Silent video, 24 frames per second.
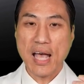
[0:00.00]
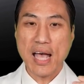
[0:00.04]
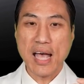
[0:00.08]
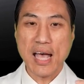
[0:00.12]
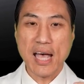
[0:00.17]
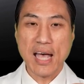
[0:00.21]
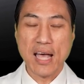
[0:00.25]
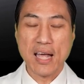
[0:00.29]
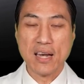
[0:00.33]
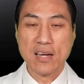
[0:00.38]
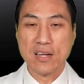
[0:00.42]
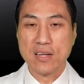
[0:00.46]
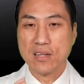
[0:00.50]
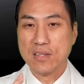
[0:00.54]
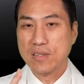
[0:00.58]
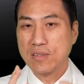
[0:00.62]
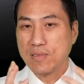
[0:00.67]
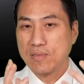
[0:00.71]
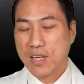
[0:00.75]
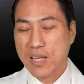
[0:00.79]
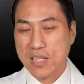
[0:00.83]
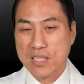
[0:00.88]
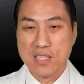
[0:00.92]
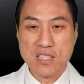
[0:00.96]
and
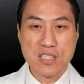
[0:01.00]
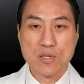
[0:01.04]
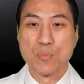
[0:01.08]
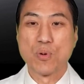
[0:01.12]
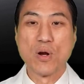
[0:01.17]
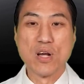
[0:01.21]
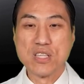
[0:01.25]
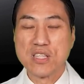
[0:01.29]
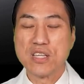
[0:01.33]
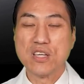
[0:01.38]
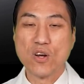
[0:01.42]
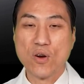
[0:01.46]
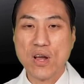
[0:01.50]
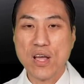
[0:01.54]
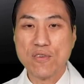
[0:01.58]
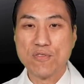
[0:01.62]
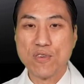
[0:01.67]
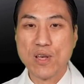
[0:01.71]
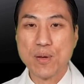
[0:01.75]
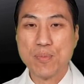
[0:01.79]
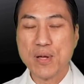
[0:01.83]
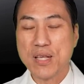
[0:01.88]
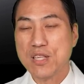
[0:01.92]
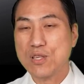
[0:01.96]
it's suppressing your
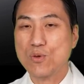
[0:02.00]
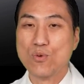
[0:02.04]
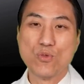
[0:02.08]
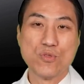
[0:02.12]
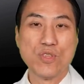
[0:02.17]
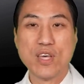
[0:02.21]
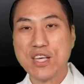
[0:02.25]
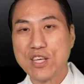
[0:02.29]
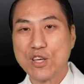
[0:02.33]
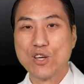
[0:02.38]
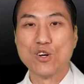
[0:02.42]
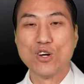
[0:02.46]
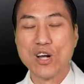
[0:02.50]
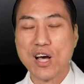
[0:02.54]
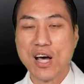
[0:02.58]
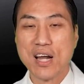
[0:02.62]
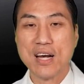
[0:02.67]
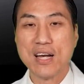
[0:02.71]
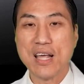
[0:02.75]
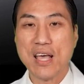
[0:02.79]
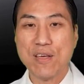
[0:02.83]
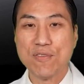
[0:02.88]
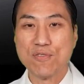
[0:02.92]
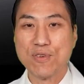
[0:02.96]
AFib and you think you're
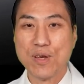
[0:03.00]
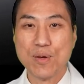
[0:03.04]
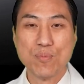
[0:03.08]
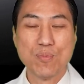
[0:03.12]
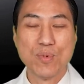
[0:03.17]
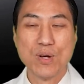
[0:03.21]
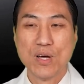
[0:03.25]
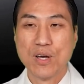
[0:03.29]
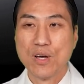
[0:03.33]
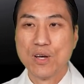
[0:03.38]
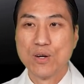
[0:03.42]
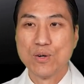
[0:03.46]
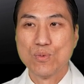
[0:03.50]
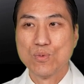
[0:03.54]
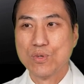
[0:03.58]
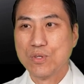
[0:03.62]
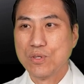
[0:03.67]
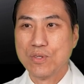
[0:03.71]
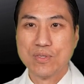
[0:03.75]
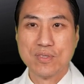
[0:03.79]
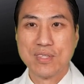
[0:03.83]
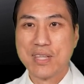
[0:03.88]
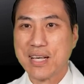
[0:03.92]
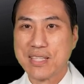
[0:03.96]
not in AFib,
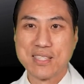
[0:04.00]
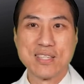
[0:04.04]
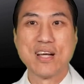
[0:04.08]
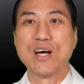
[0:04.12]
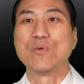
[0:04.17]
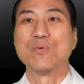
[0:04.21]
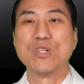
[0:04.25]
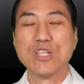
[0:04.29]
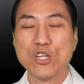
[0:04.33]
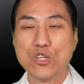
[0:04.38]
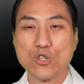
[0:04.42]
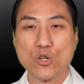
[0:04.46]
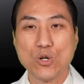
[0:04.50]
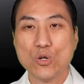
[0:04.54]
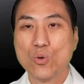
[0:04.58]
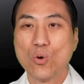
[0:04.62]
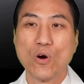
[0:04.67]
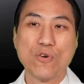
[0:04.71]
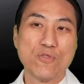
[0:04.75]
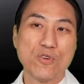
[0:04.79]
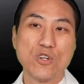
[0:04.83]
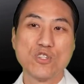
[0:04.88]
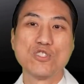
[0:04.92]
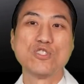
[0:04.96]
well, that's not really true.
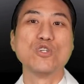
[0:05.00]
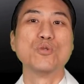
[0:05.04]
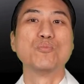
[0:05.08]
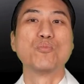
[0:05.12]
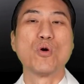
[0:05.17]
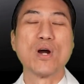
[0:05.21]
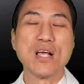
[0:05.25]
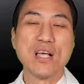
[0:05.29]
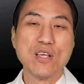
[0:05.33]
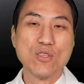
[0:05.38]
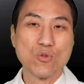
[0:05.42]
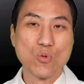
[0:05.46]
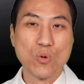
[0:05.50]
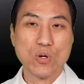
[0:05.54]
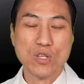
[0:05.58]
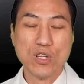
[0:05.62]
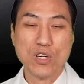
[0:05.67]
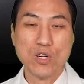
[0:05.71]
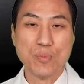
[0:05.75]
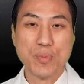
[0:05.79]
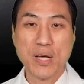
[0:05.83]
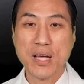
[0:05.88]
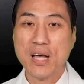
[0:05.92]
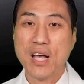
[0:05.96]
Or if you're still breaking through a
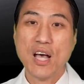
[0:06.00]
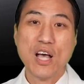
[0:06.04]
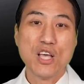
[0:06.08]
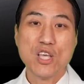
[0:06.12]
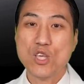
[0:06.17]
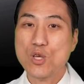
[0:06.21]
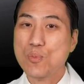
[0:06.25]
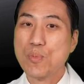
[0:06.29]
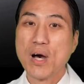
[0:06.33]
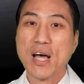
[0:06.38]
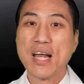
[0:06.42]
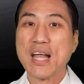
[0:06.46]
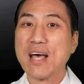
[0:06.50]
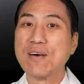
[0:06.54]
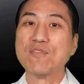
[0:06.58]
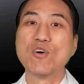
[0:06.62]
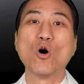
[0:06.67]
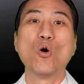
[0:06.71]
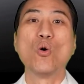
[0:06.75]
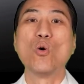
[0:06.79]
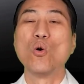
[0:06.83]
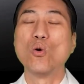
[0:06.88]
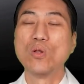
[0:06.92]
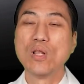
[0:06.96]
little bit, you might have
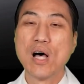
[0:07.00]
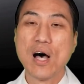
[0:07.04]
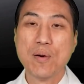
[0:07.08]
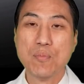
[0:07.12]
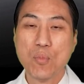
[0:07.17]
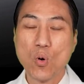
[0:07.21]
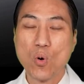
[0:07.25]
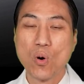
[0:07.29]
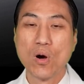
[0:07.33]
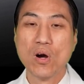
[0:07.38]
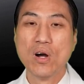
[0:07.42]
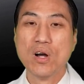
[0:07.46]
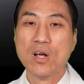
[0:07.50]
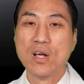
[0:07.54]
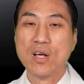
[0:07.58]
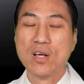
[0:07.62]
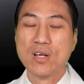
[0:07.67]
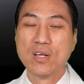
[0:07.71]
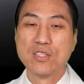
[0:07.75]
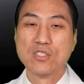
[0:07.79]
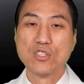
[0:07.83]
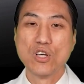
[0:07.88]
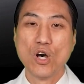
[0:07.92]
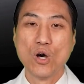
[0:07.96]
a whole lot more.
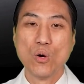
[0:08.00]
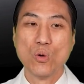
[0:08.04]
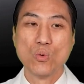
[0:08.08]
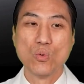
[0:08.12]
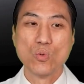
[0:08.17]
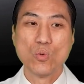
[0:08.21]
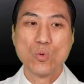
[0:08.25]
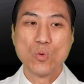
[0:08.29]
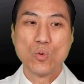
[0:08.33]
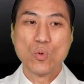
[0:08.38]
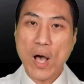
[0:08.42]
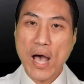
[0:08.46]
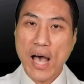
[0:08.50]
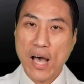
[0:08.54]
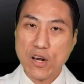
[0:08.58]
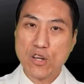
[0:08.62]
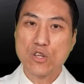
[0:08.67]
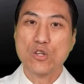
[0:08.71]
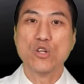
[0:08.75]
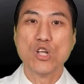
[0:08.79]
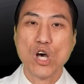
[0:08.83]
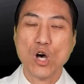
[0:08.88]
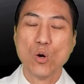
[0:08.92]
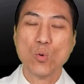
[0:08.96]
So how
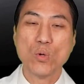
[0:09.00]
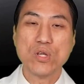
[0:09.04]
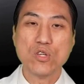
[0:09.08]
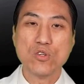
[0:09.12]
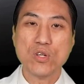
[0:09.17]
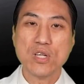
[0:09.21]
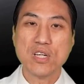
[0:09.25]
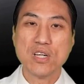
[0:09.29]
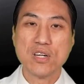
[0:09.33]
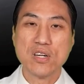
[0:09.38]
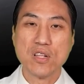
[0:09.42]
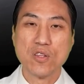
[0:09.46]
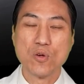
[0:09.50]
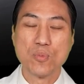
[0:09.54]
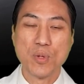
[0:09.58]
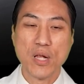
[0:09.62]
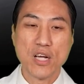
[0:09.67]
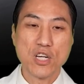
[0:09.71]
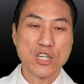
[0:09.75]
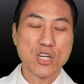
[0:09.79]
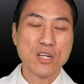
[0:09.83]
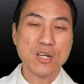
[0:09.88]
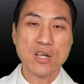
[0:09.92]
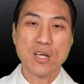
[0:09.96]
do you know when you need another
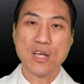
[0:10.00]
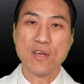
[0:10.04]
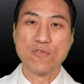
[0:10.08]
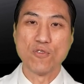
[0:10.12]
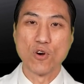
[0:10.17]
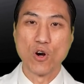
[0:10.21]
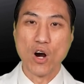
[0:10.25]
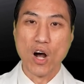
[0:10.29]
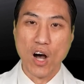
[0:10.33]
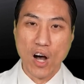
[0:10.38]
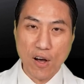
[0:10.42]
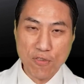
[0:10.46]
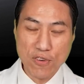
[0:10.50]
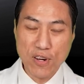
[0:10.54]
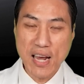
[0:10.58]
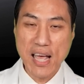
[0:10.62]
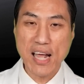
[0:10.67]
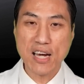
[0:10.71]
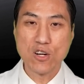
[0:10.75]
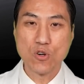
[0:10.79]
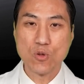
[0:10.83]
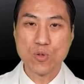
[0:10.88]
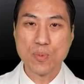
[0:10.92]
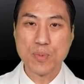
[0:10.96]
ablation? If you're off an
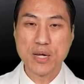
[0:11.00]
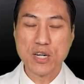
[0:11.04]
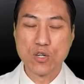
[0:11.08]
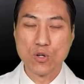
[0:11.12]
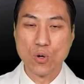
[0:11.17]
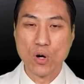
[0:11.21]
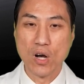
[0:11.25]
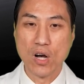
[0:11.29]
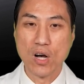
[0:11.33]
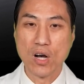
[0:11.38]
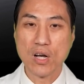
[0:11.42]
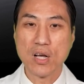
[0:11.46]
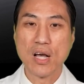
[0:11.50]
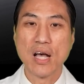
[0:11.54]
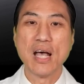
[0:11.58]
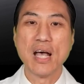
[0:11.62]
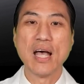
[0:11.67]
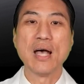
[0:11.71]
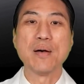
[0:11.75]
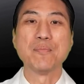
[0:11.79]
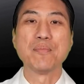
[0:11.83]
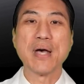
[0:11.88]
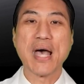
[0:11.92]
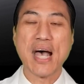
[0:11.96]
antiarrhythmic drug
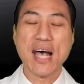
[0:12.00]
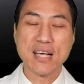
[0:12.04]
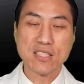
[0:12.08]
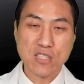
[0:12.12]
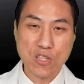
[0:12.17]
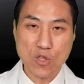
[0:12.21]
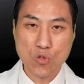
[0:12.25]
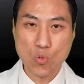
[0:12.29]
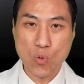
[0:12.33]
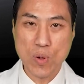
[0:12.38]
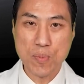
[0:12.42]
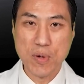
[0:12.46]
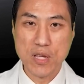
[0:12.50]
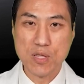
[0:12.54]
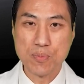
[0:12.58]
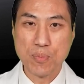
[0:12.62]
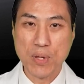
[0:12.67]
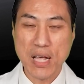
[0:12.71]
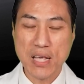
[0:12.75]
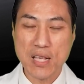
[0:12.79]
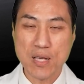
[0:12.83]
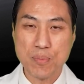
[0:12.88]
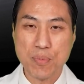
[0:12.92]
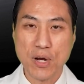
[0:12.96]
past the 3-month
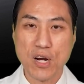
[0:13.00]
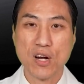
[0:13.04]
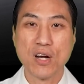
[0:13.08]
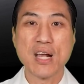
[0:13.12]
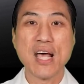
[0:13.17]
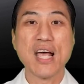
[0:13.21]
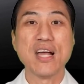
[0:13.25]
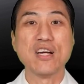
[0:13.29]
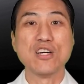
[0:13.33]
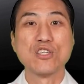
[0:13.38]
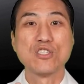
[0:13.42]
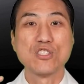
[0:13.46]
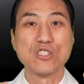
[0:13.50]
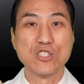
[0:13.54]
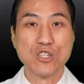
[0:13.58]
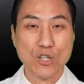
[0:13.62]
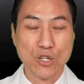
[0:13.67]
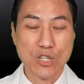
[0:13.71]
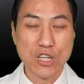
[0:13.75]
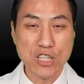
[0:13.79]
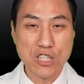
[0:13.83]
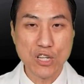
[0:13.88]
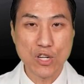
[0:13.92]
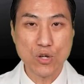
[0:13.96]
blanking period and you're
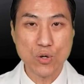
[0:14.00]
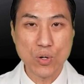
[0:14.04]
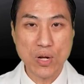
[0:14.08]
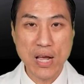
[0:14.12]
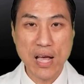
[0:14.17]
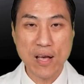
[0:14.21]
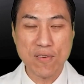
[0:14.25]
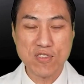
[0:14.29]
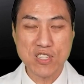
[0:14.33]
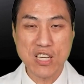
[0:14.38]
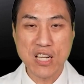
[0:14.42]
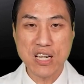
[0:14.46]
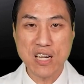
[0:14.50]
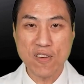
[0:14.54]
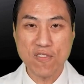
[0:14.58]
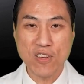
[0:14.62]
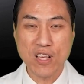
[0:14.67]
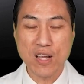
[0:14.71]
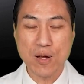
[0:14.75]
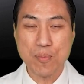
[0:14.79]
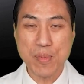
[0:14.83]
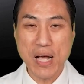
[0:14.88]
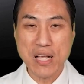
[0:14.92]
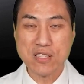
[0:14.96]
still continuing to have
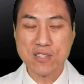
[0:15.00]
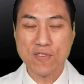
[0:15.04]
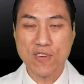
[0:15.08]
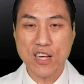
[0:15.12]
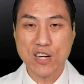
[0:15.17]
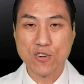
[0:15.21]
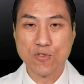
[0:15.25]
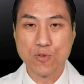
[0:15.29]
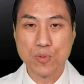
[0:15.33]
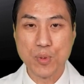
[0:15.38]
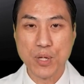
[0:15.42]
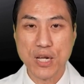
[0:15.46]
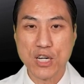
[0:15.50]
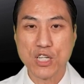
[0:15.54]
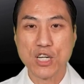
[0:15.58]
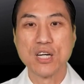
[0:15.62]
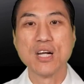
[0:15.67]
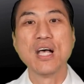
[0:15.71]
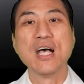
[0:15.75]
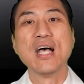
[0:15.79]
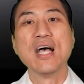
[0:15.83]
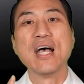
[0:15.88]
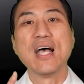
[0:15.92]
significant amounts of atrial fibrillation,